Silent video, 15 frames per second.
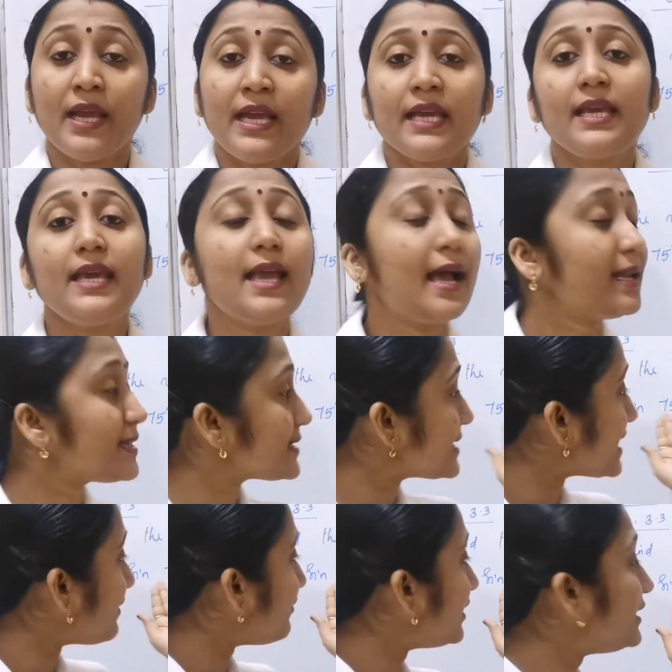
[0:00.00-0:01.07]
Here
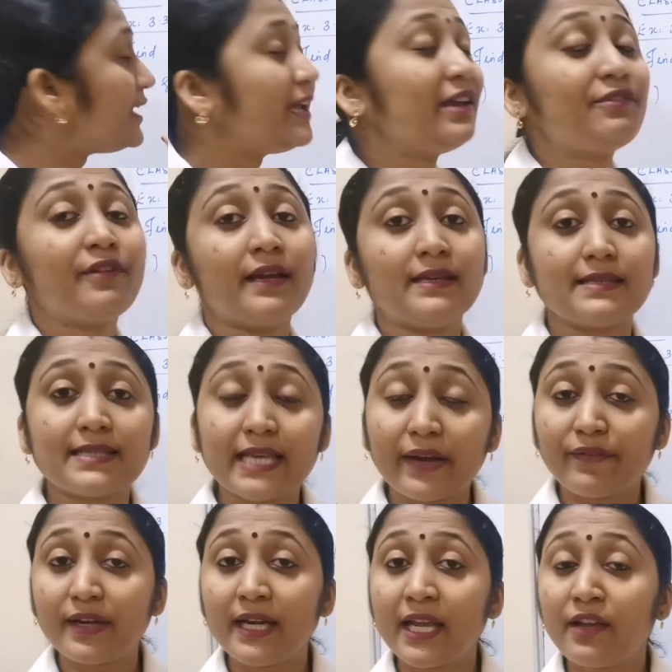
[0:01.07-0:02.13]
75.
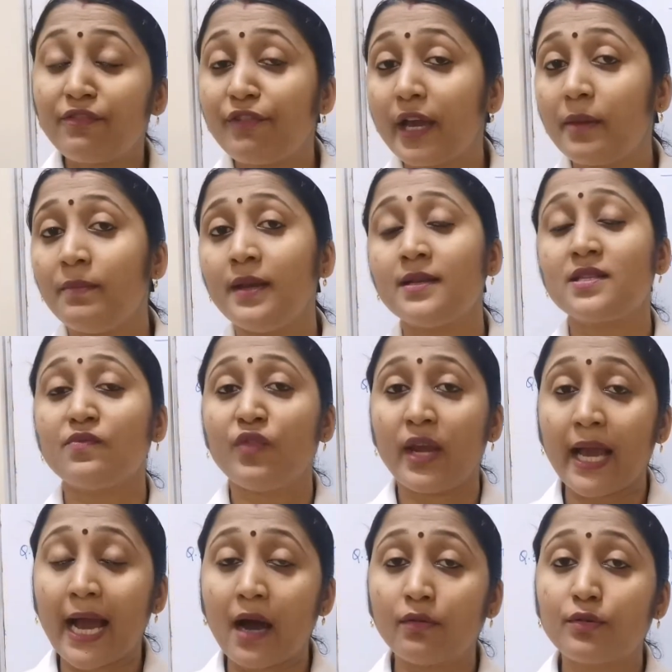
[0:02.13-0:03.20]
75 means we
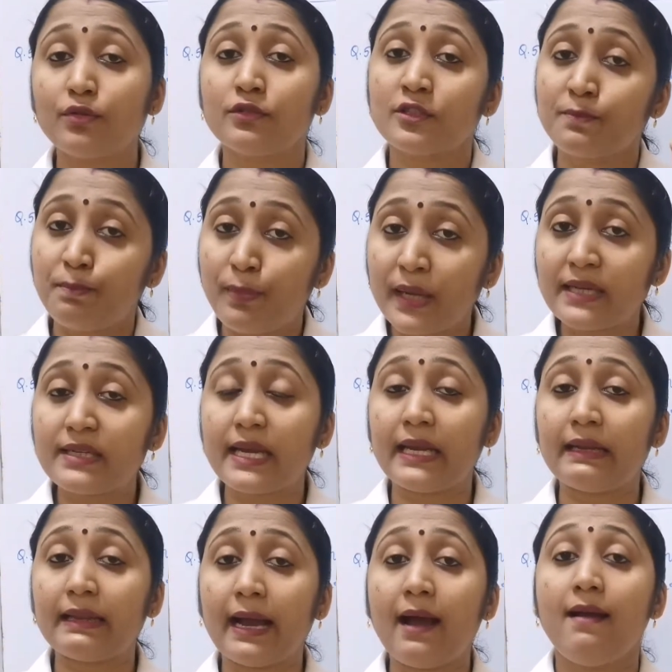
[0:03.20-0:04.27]
have to split
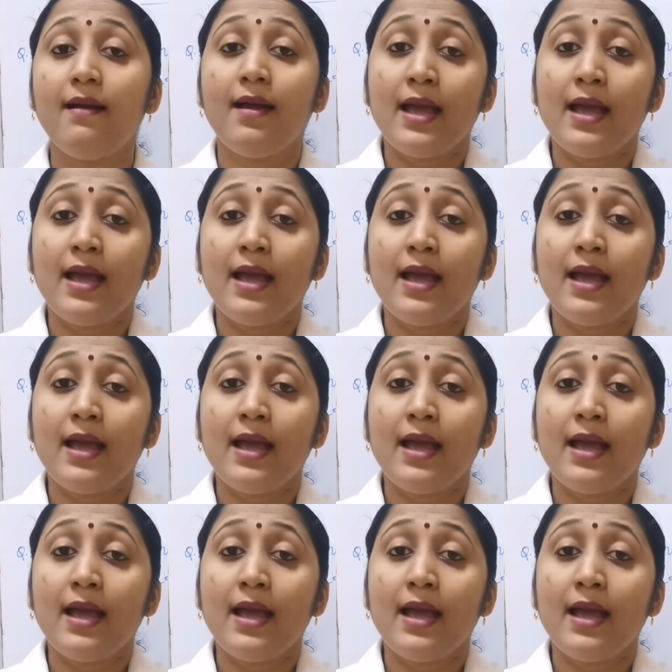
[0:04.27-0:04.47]
in the